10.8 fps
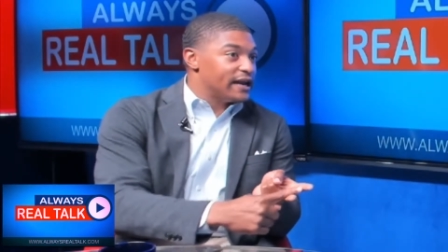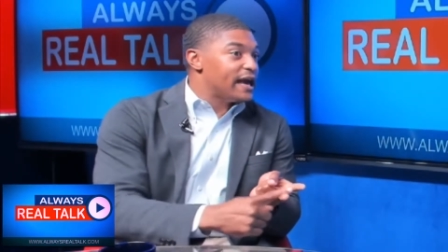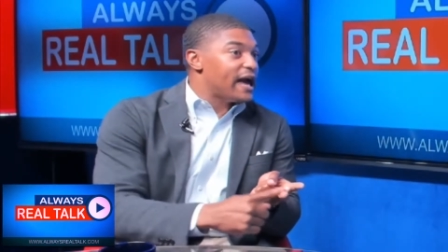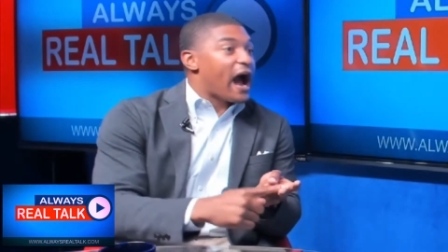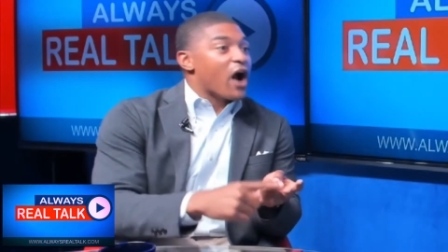
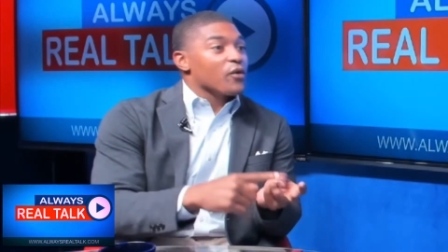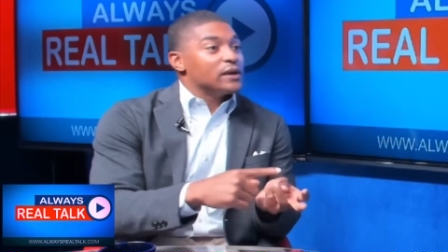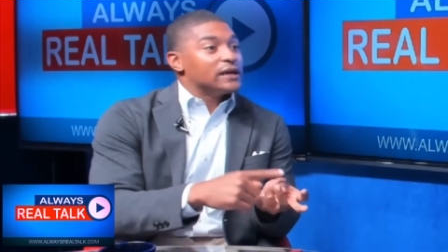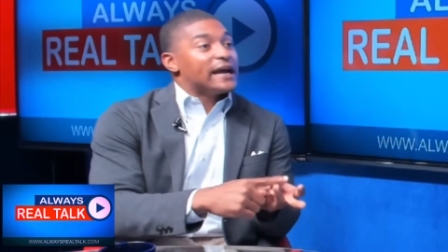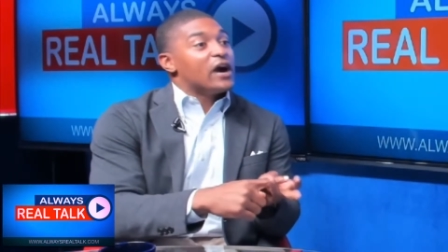How are we going
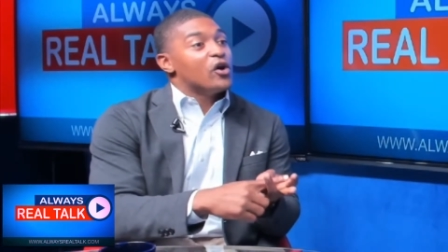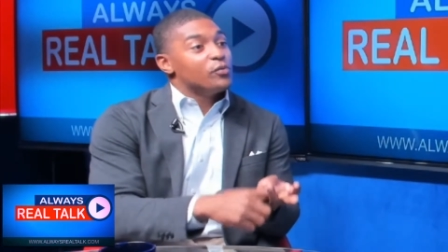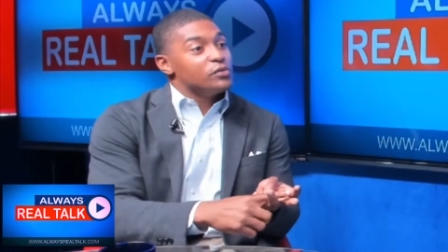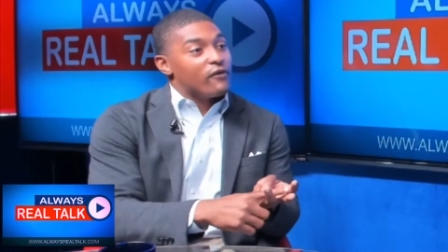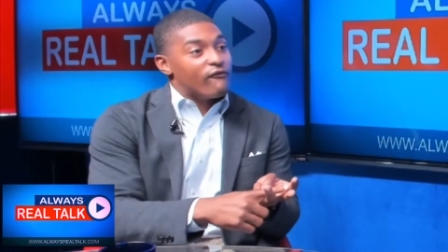to help you
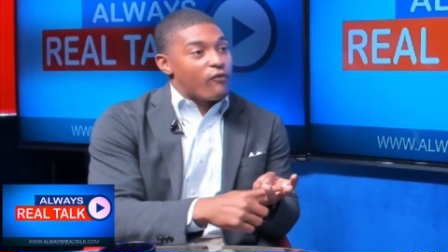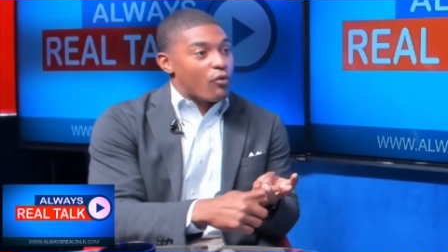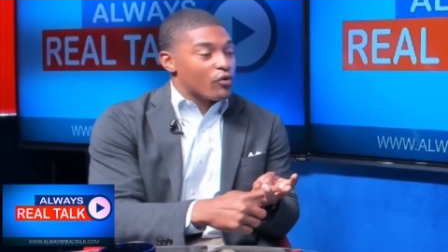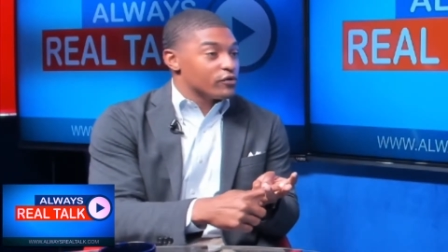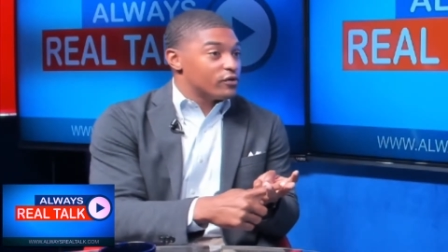
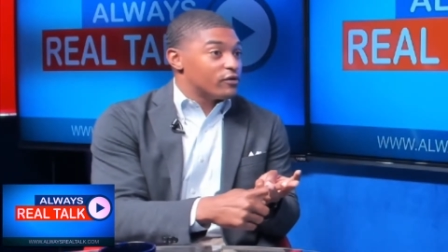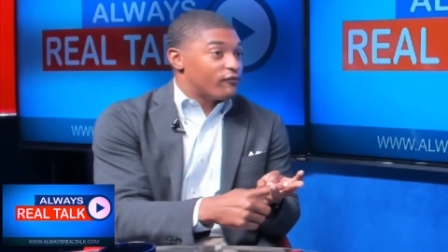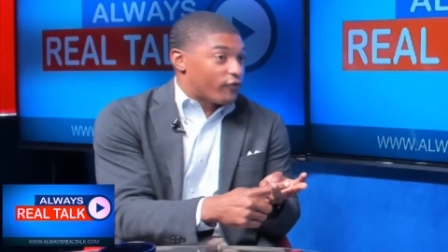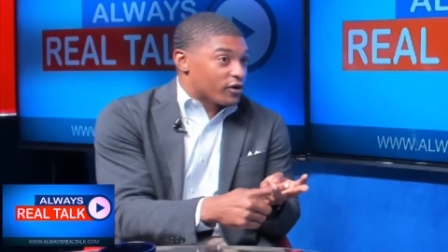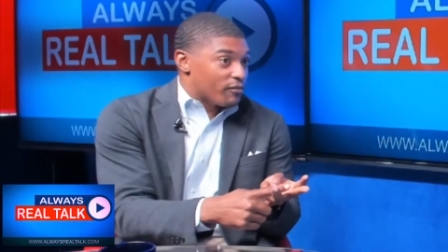afford for
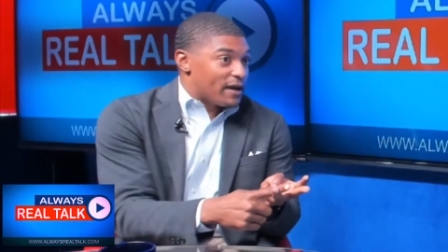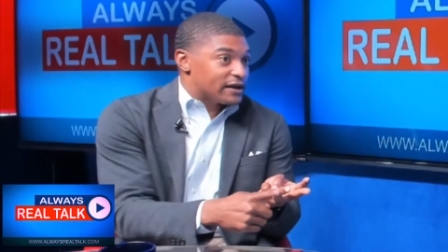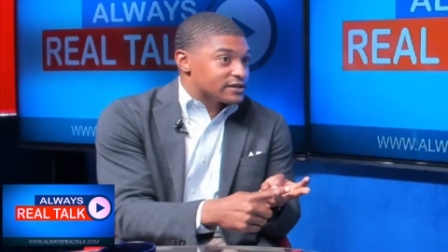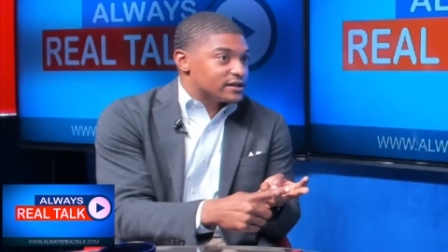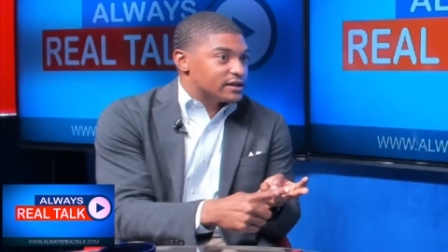your
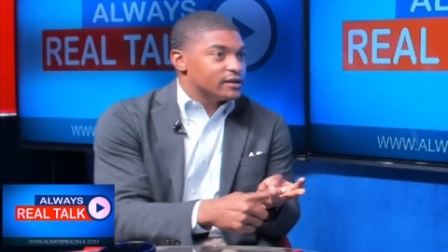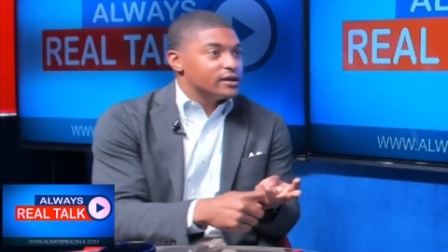medicine?